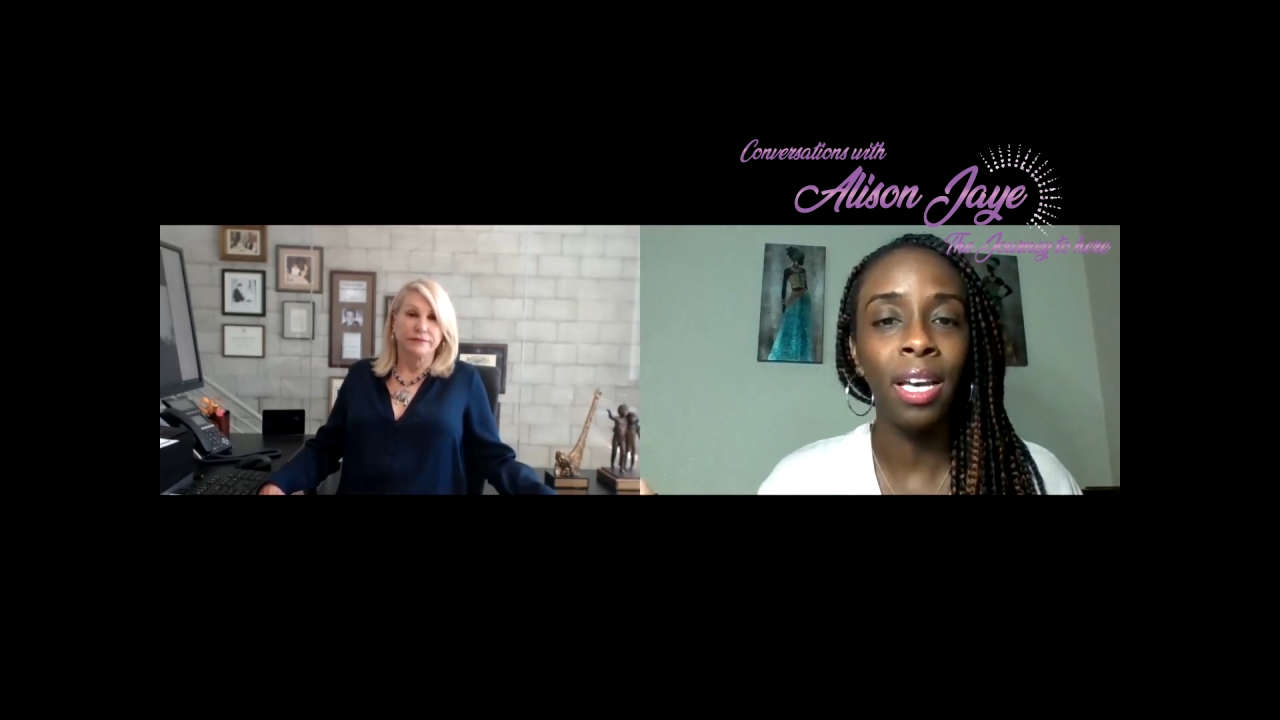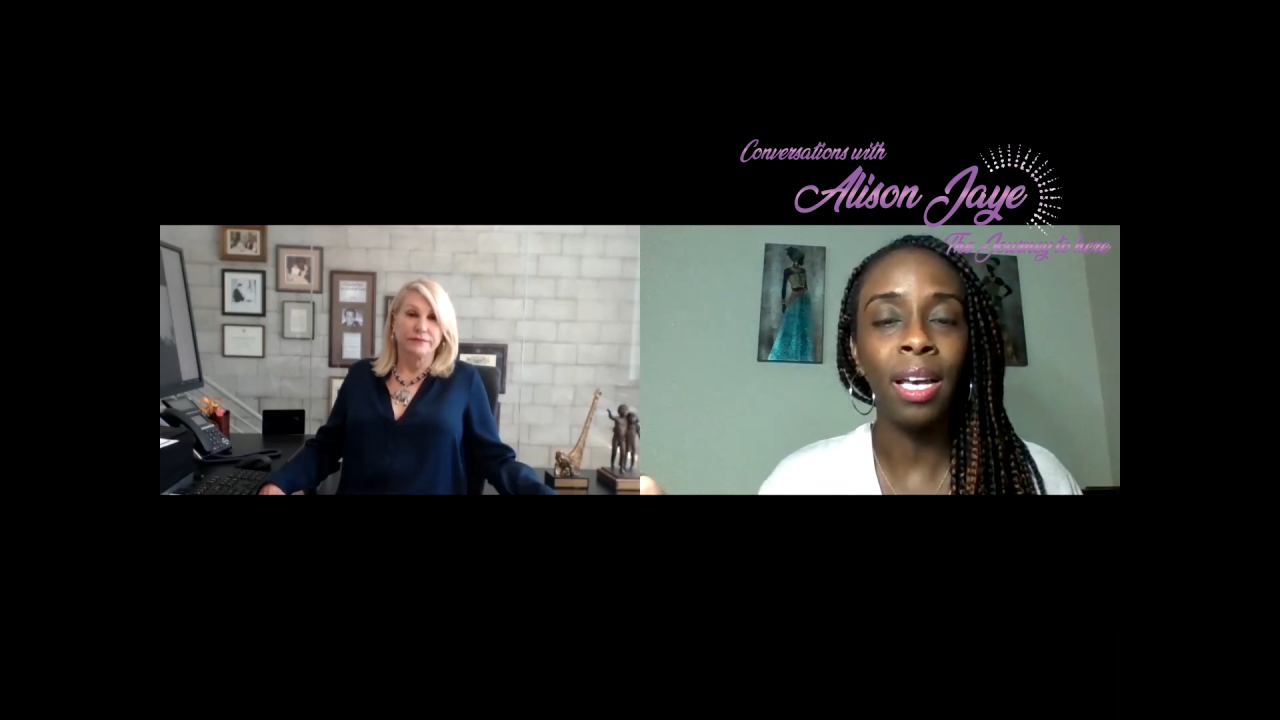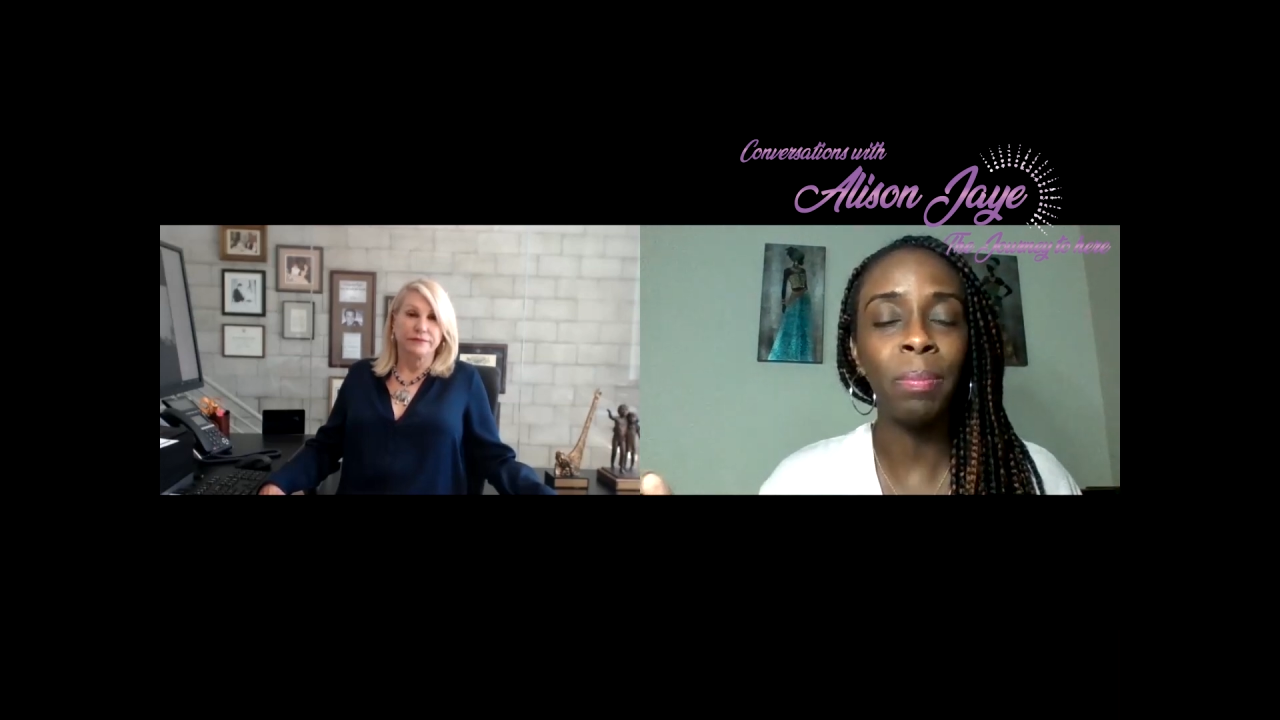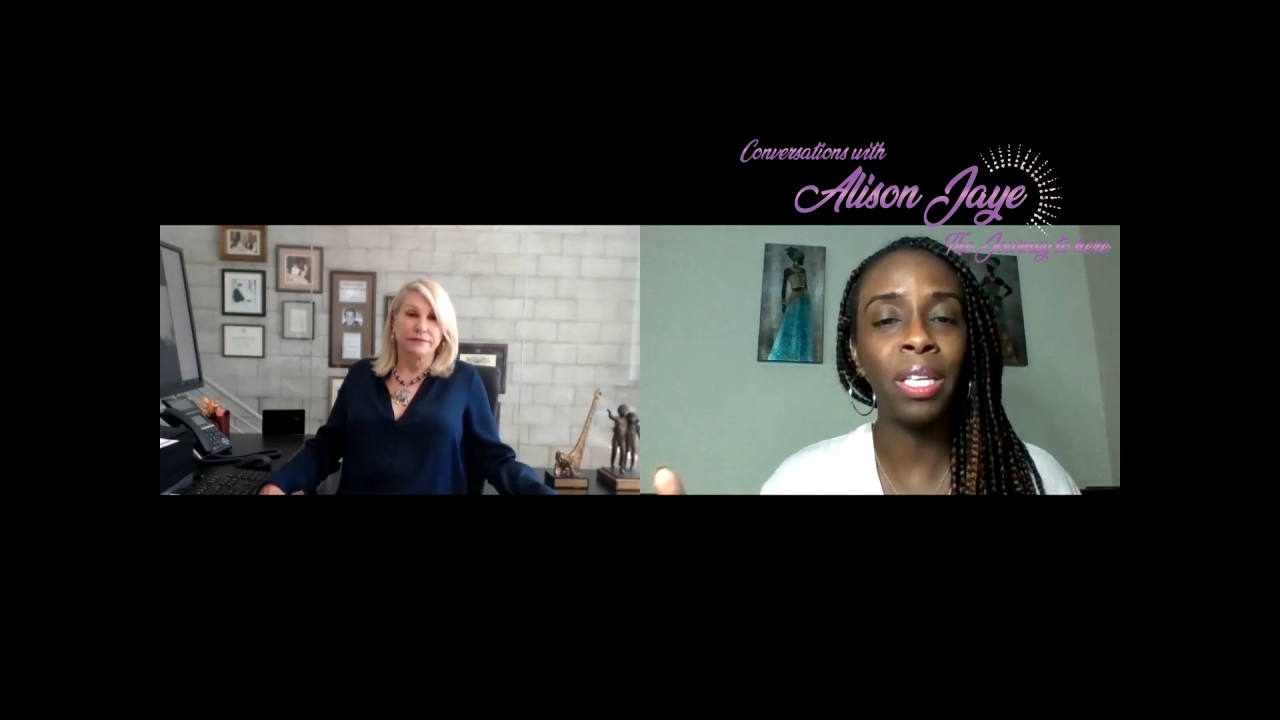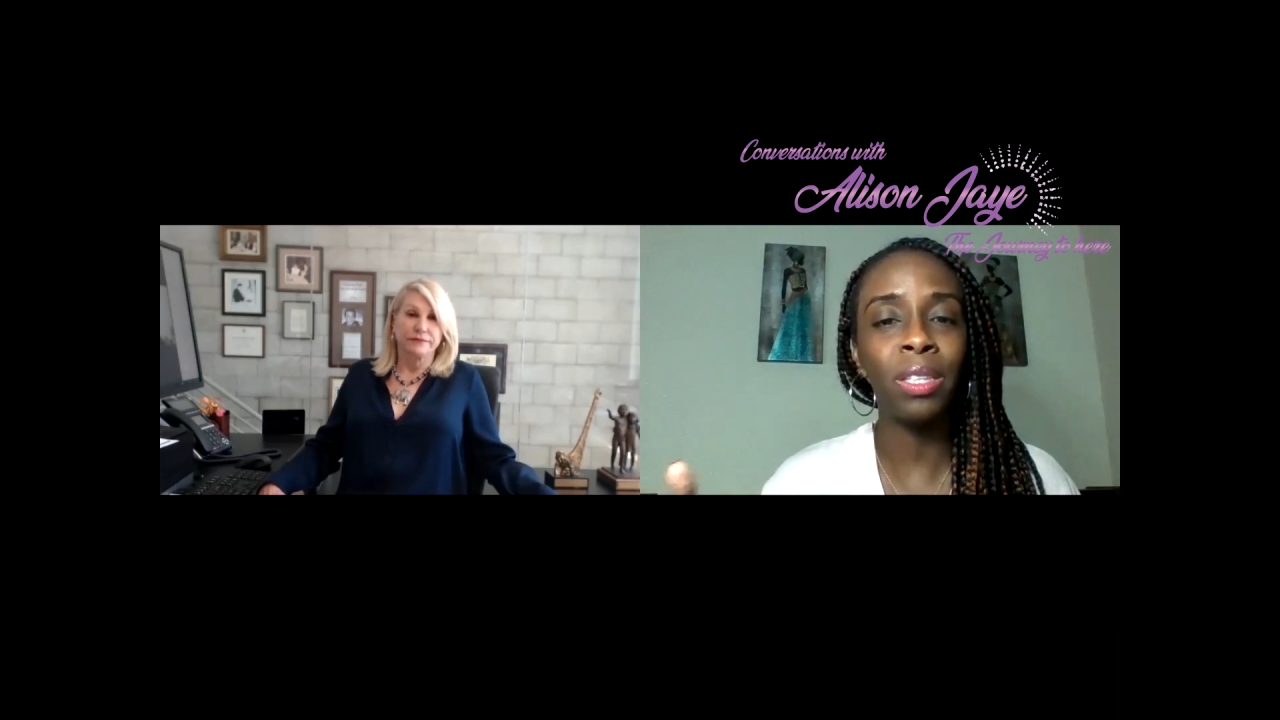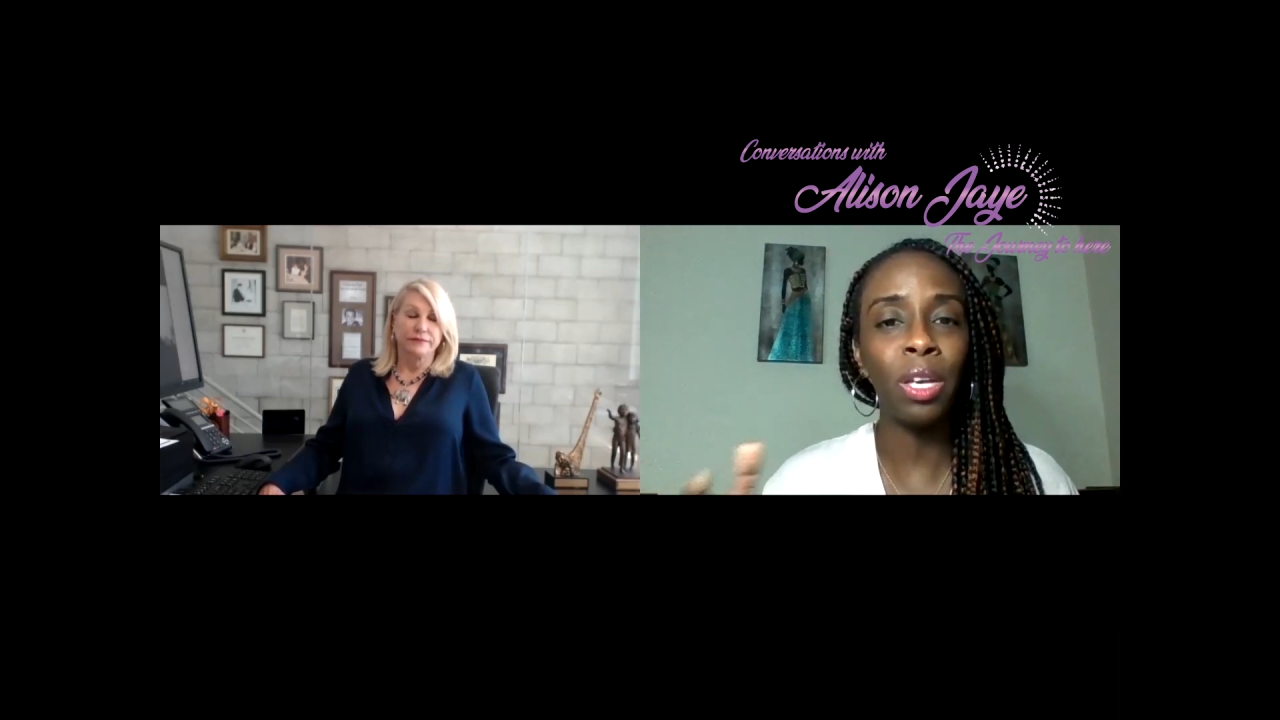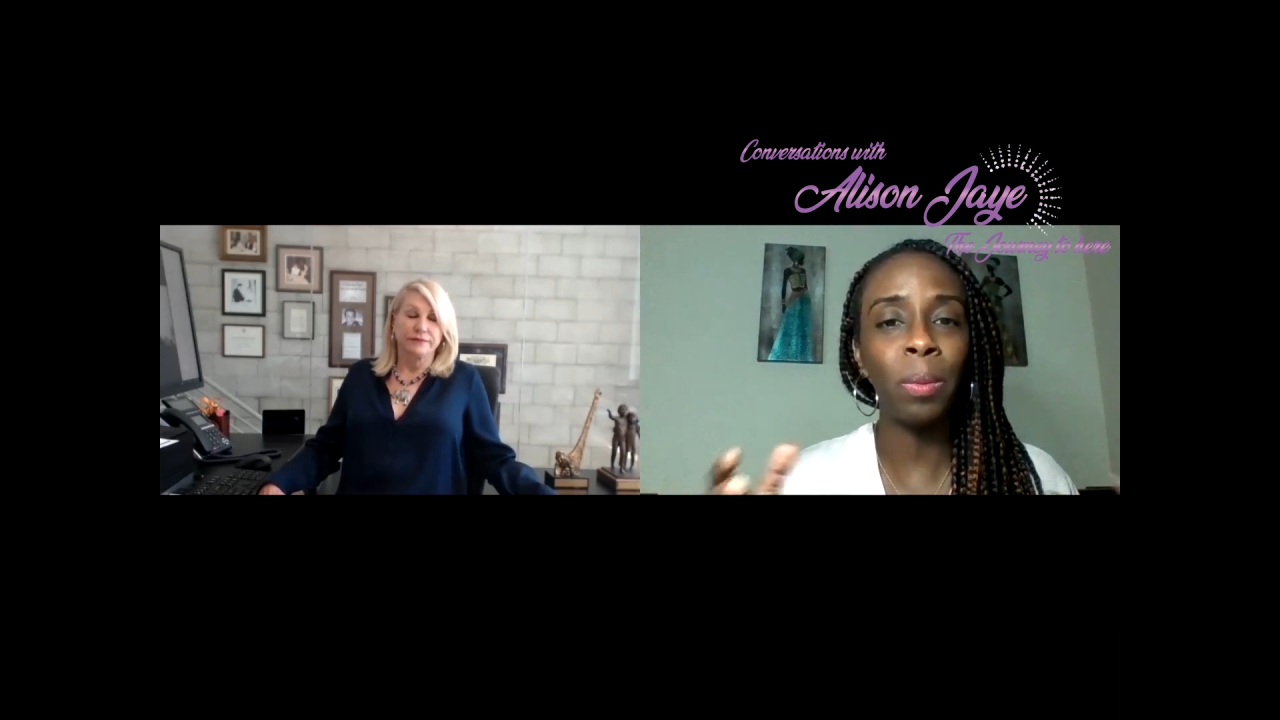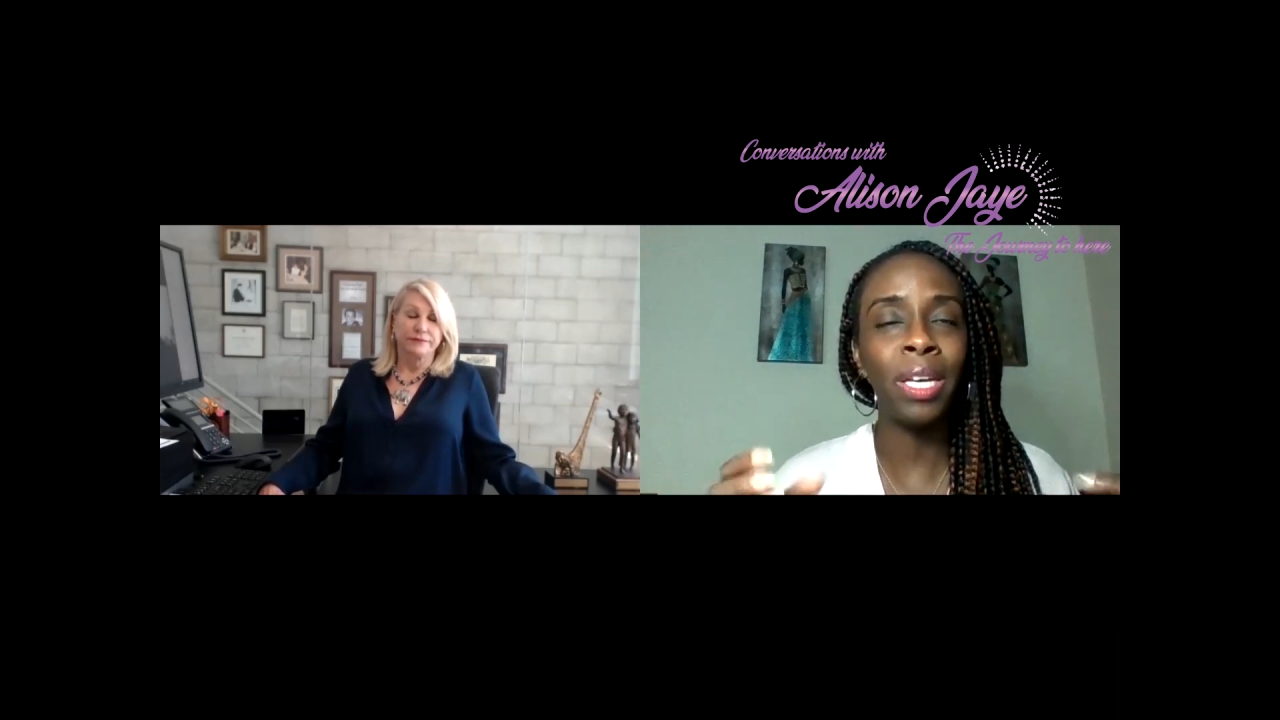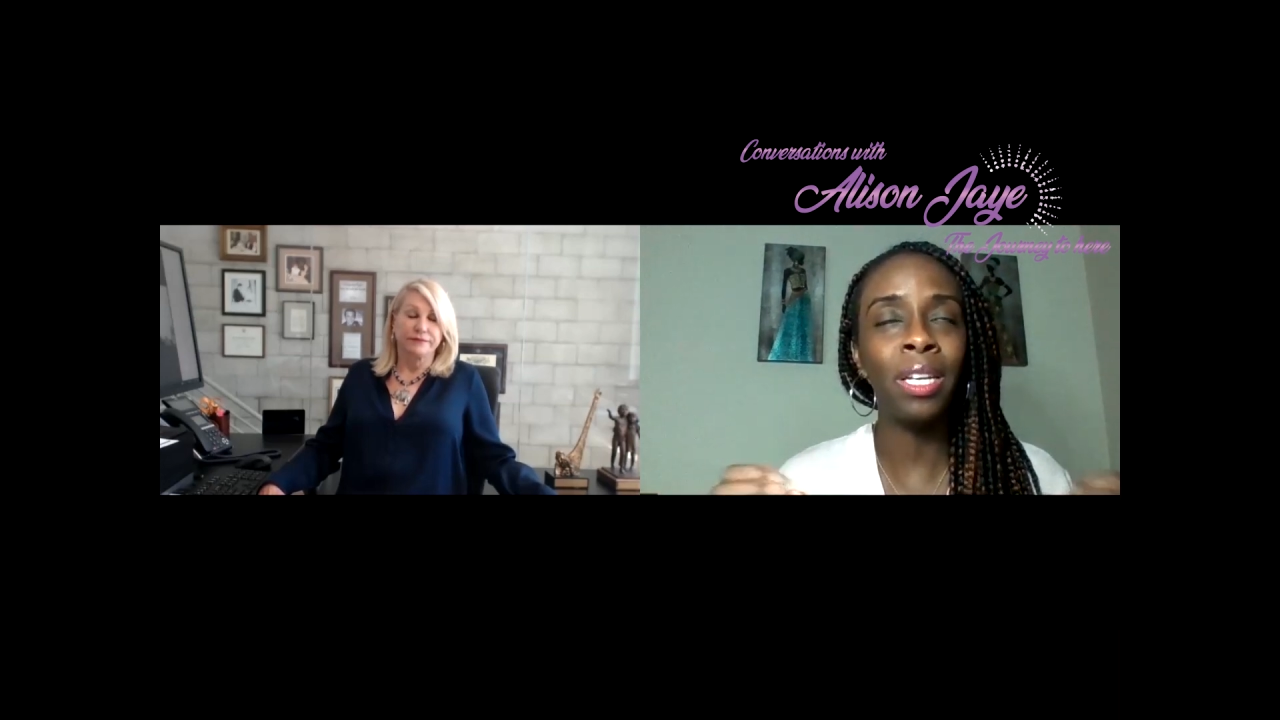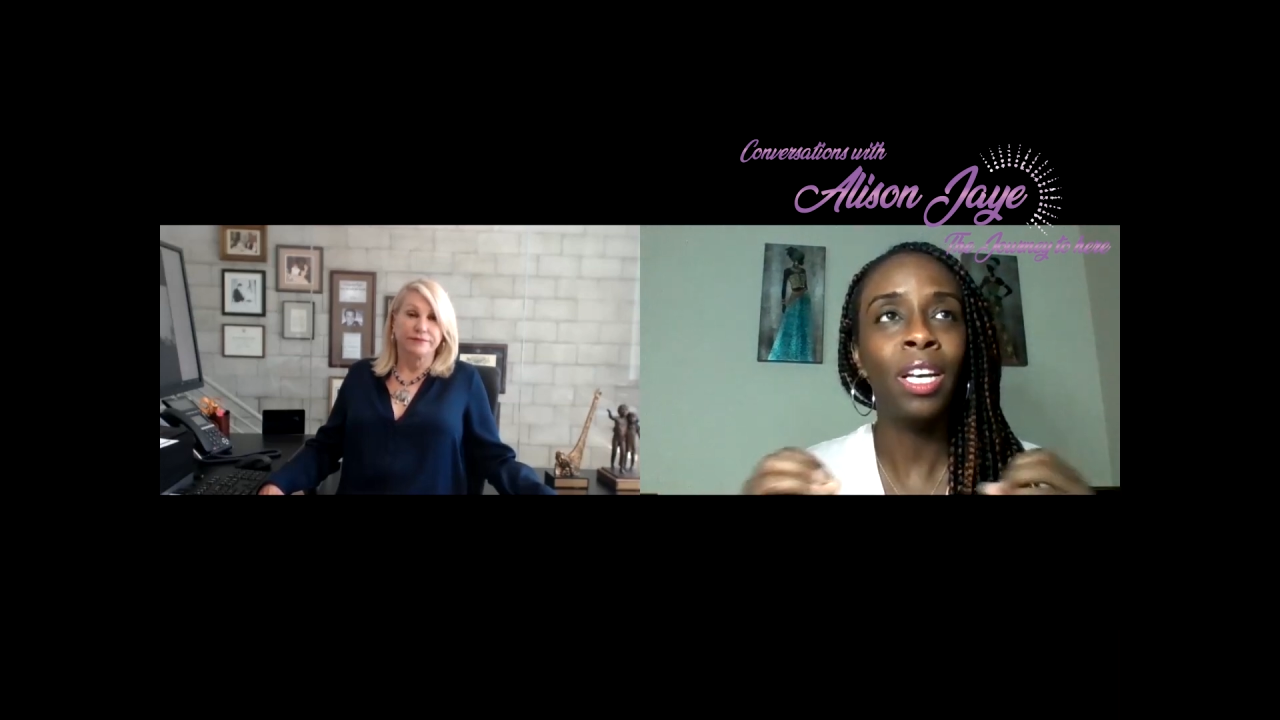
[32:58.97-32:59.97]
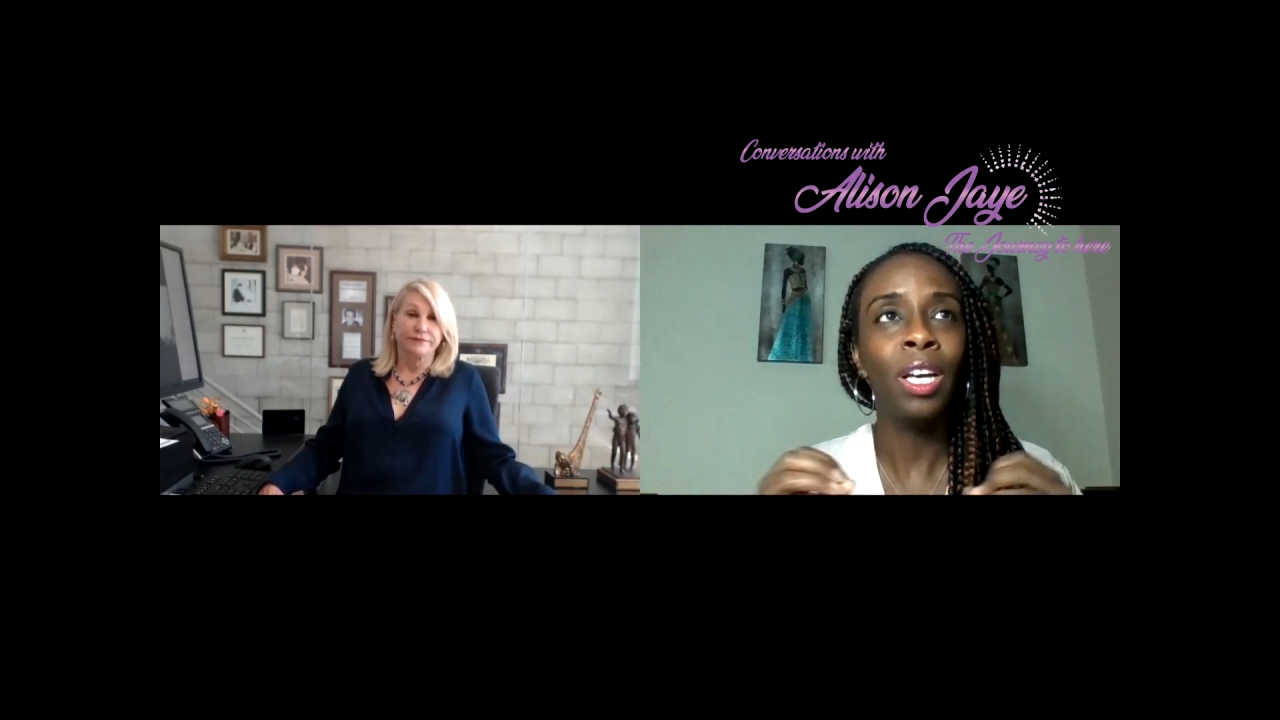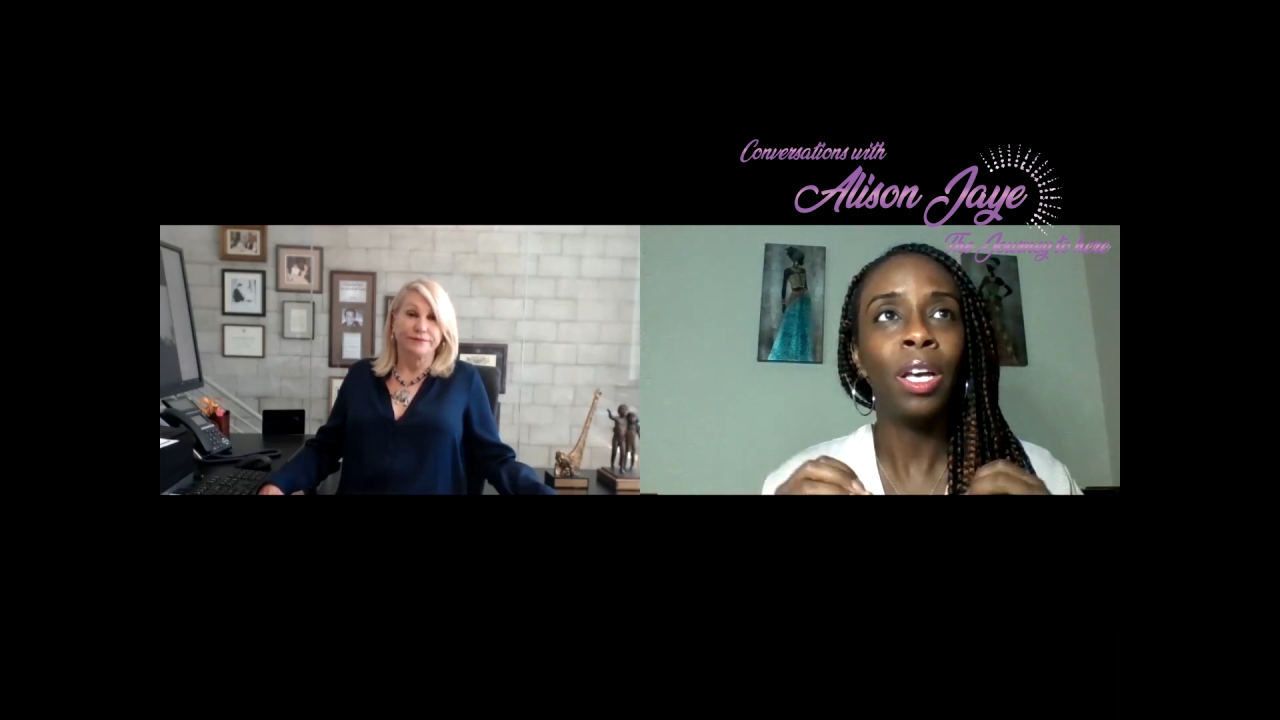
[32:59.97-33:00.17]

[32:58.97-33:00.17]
I mean,